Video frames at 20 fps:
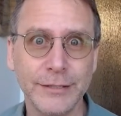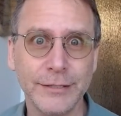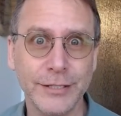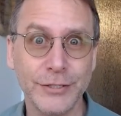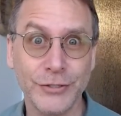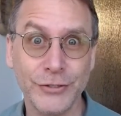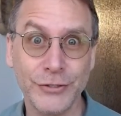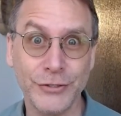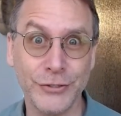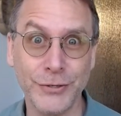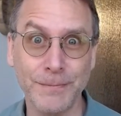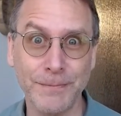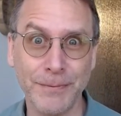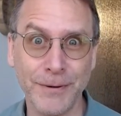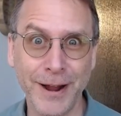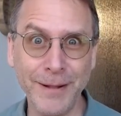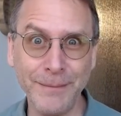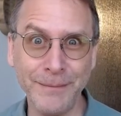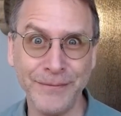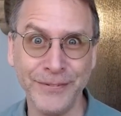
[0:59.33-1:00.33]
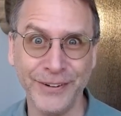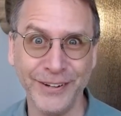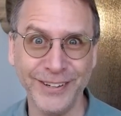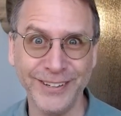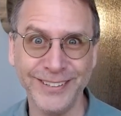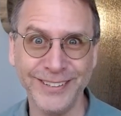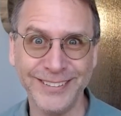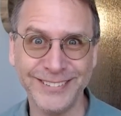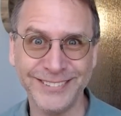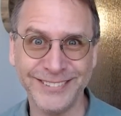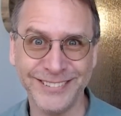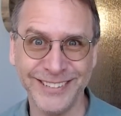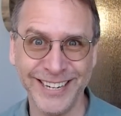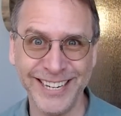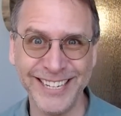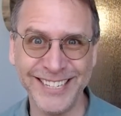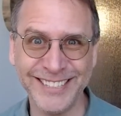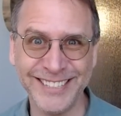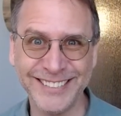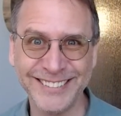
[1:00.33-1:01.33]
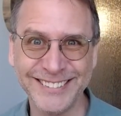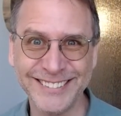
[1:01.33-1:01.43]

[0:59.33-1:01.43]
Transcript: Super helpful, right?